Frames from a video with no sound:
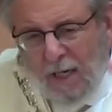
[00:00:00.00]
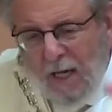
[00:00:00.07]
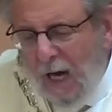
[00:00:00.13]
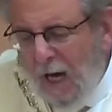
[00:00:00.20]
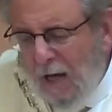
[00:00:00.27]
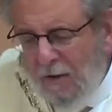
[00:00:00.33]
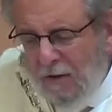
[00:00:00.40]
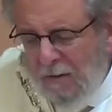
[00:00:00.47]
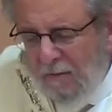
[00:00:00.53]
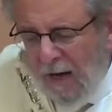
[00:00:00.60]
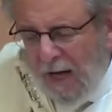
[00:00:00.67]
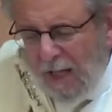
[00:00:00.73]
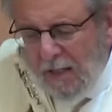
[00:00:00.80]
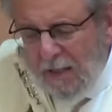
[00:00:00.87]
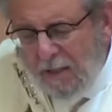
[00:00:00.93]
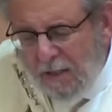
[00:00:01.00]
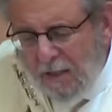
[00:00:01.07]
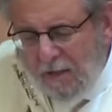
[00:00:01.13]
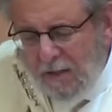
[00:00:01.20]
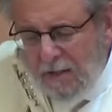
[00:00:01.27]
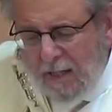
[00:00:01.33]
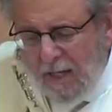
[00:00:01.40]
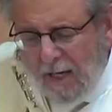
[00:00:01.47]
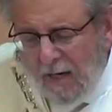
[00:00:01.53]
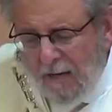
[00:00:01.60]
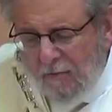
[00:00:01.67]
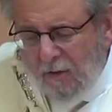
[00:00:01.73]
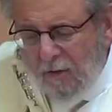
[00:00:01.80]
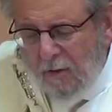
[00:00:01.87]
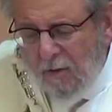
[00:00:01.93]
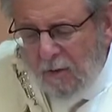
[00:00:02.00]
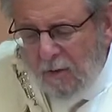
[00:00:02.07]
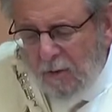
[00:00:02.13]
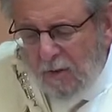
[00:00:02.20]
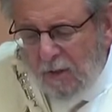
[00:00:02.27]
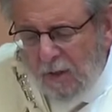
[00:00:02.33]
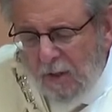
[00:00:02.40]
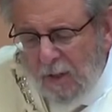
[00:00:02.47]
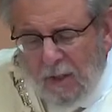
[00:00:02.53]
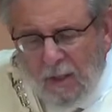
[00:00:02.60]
other volunteers that afternoon